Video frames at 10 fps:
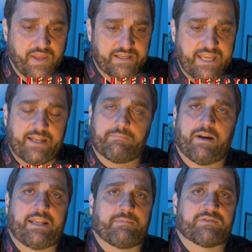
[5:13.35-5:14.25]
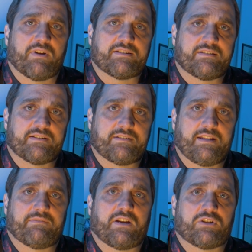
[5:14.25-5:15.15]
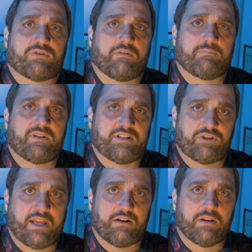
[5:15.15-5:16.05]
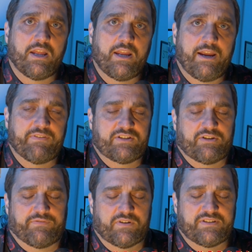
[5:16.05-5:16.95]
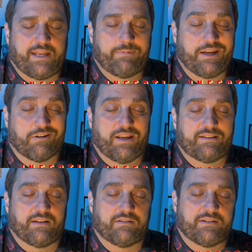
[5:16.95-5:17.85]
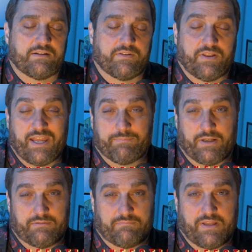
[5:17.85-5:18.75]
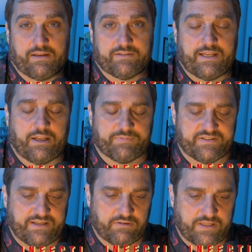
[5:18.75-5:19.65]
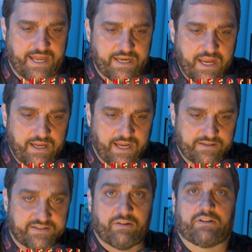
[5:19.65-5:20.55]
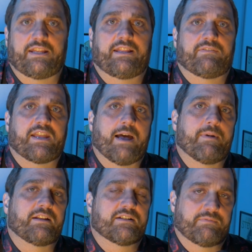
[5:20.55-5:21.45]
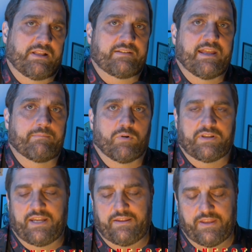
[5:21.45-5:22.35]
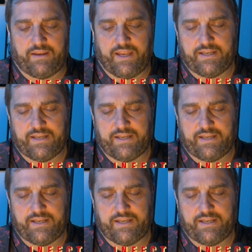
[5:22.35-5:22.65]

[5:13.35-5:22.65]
Again, my name is Russ. This is the Infectious Groove Music Channel. If this is your first time here, hit the like button, because that helps us out a lot. And certainly leave a comment, because we like that more than anything.